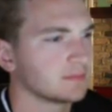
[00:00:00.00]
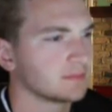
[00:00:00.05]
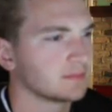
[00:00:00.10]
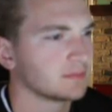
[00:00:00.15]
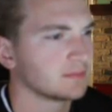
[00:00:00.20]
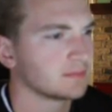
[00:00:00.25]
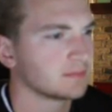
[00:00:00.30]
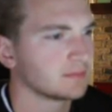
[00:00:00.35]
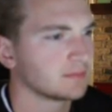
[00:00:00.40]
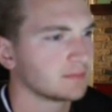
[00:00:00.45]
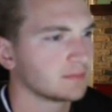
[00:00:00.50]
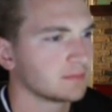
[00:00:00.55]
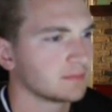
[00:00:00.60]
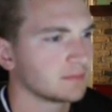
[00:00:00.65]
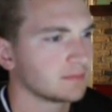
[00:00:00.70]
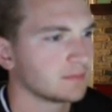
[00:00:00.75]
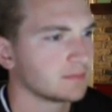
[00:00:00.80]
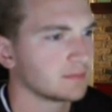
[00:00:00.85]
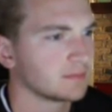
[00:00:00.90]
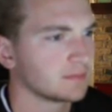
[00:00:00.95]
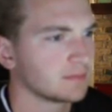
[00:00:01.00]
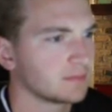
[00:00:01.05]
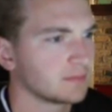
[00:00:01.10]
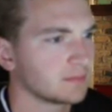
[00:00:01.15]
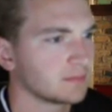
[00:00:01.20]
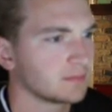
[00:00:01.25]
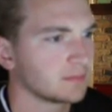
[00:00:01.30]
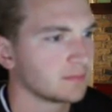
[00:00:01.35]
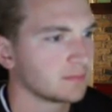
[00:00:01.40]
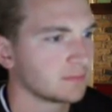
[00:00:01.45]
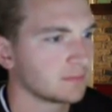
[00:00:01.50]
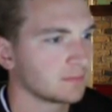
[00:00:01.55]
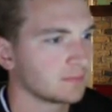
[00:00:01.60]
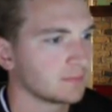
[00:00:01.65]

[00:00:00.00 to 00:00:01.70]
[no speech]